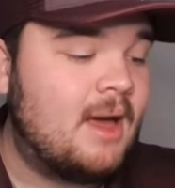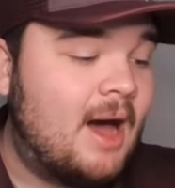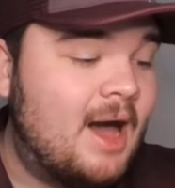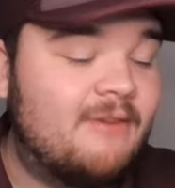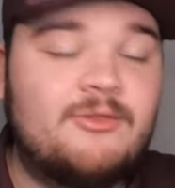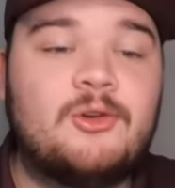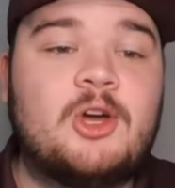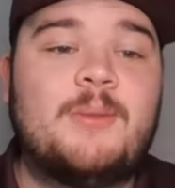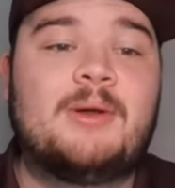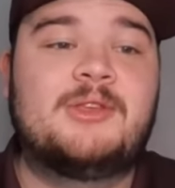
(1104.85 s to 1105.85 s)
I feel
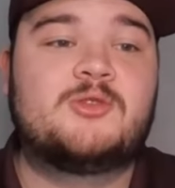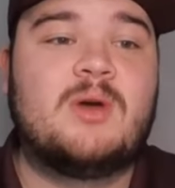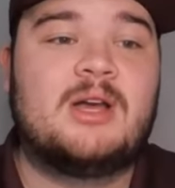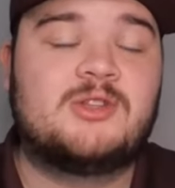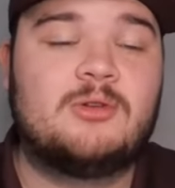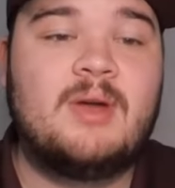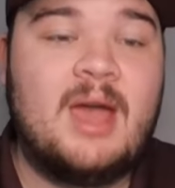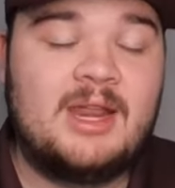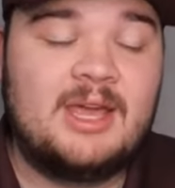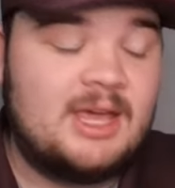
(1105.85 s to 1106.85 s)
good about this roster
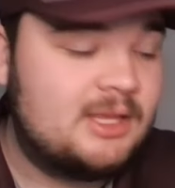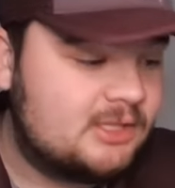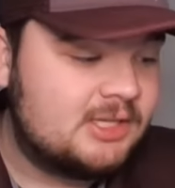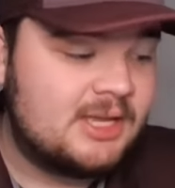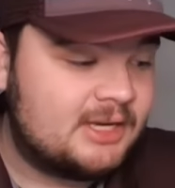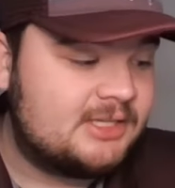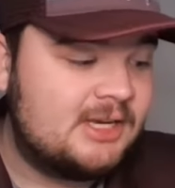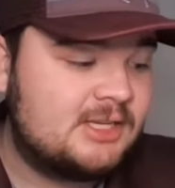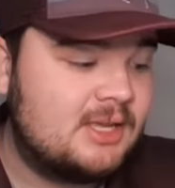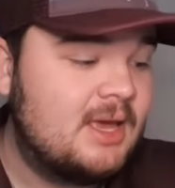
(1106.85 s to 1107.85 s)
heading into next
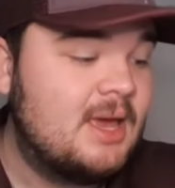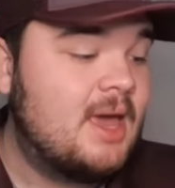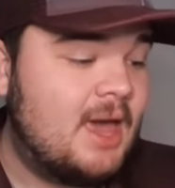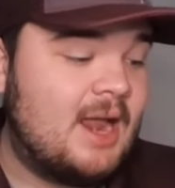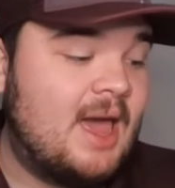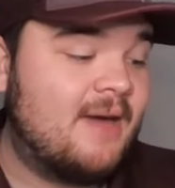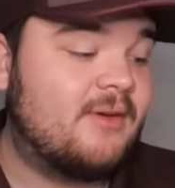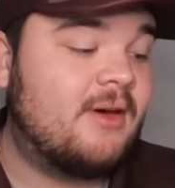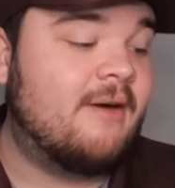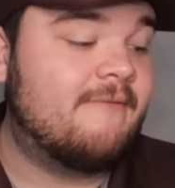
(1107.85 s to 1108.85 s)
season, and I have
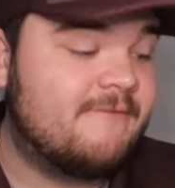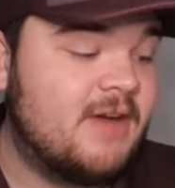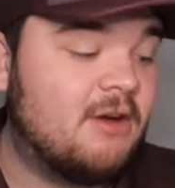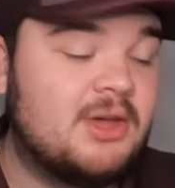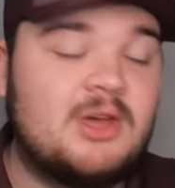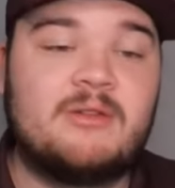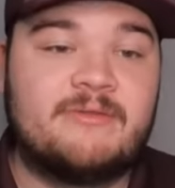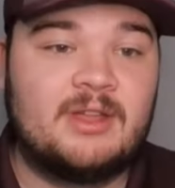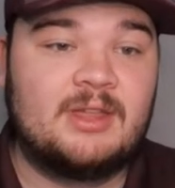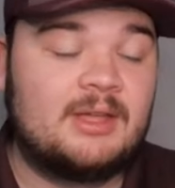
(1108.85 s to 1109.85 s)
a very good
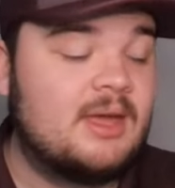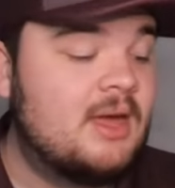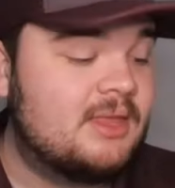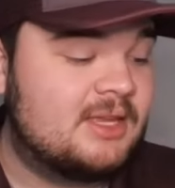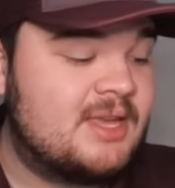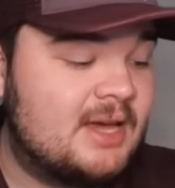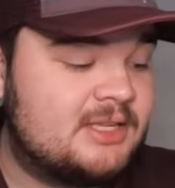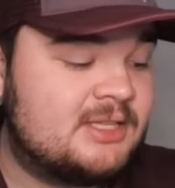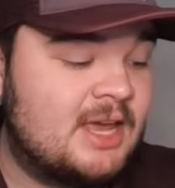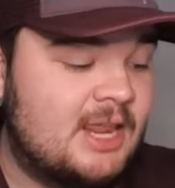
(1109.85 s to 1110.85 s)
feeling that
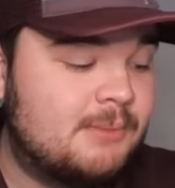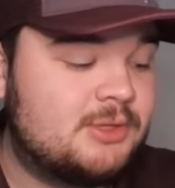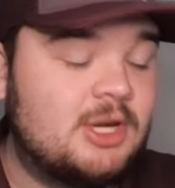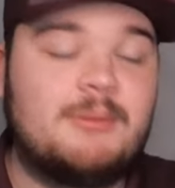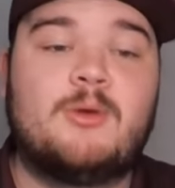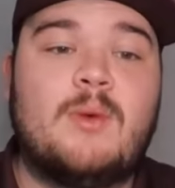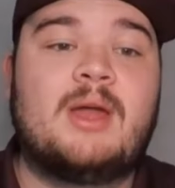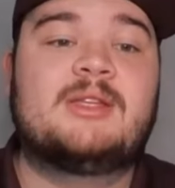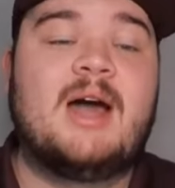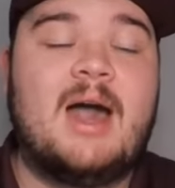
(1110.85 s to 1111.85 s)
Texas A&M is going to be
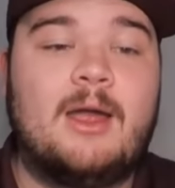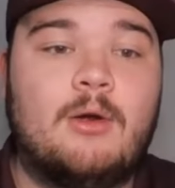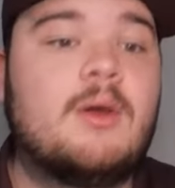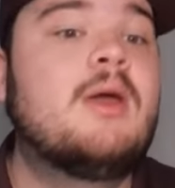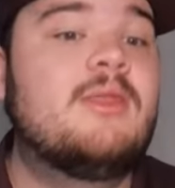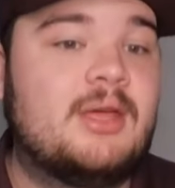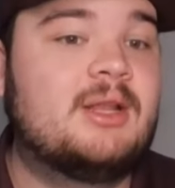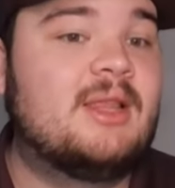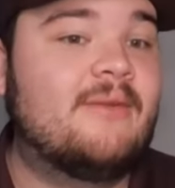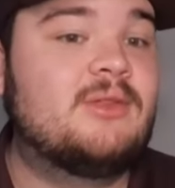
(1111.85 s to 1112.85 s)
ranked higher than
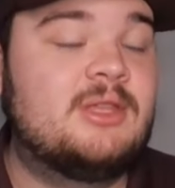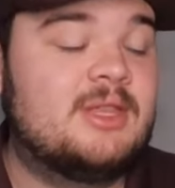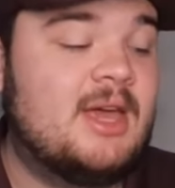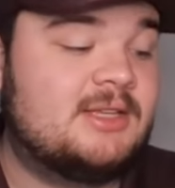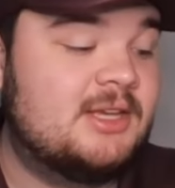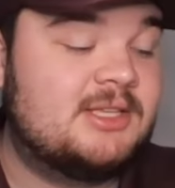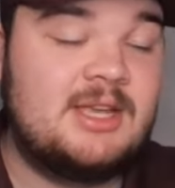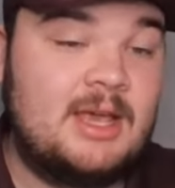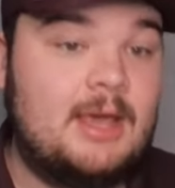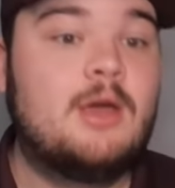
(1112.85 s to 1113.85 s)
11th in the
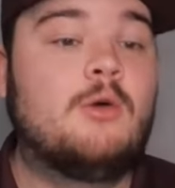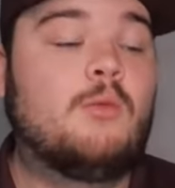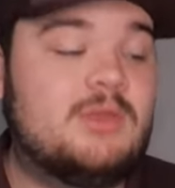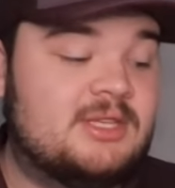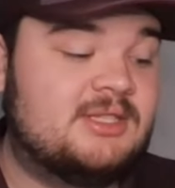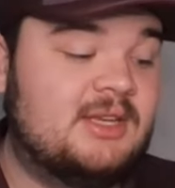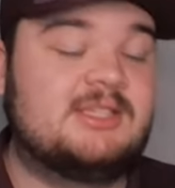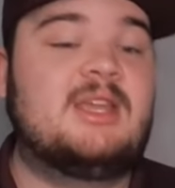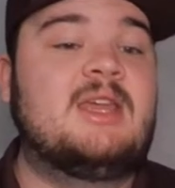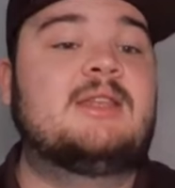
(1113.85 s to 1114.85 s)
SEC when the
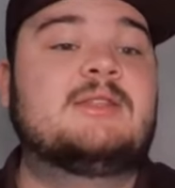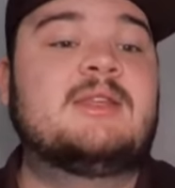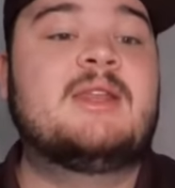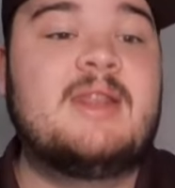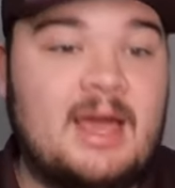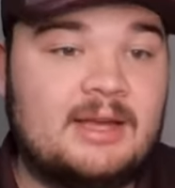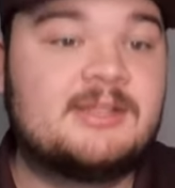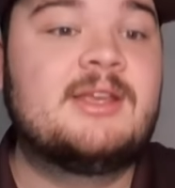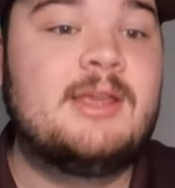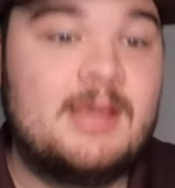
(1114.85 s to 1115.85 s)
season ends
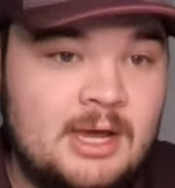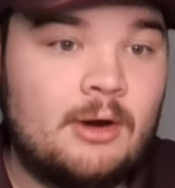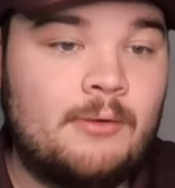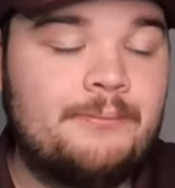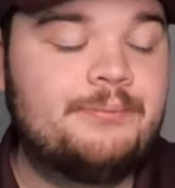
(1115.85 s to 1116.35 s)
next year.